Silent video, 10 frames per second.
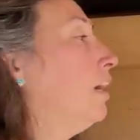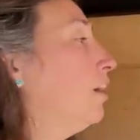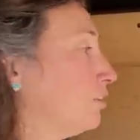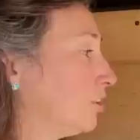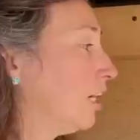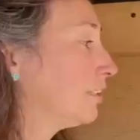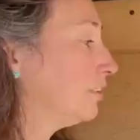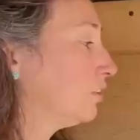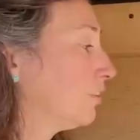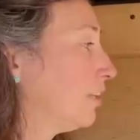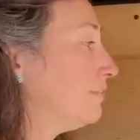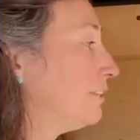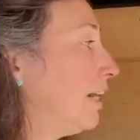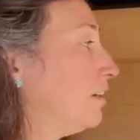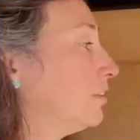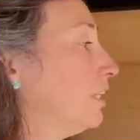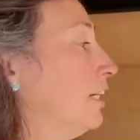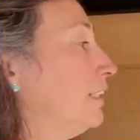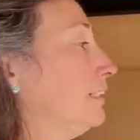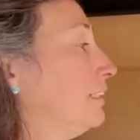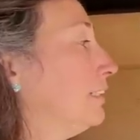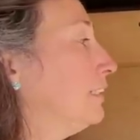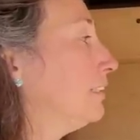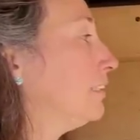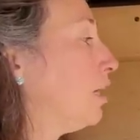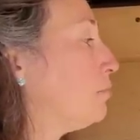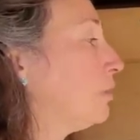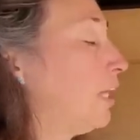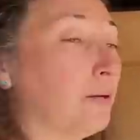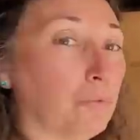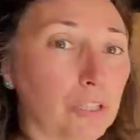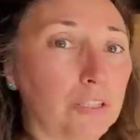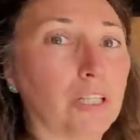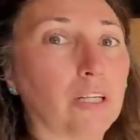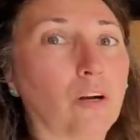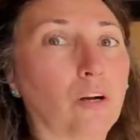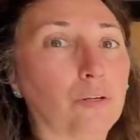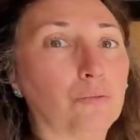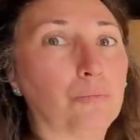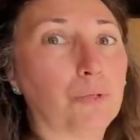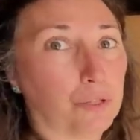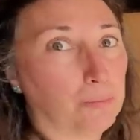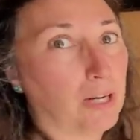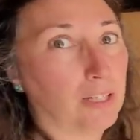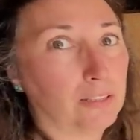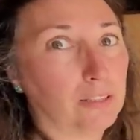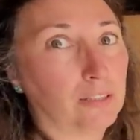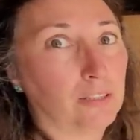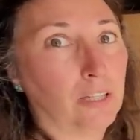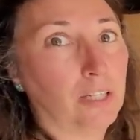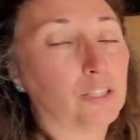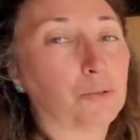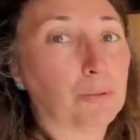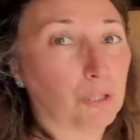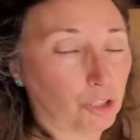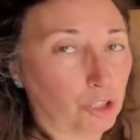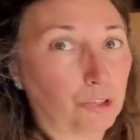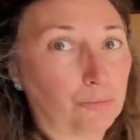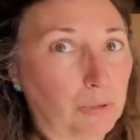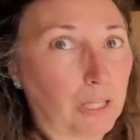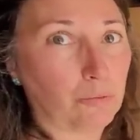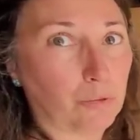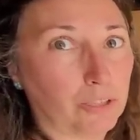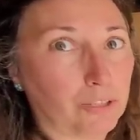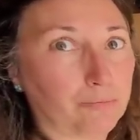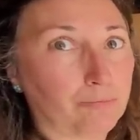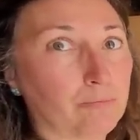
Other toxins are left out. This is a plywood called PureBond. It's birch plywood.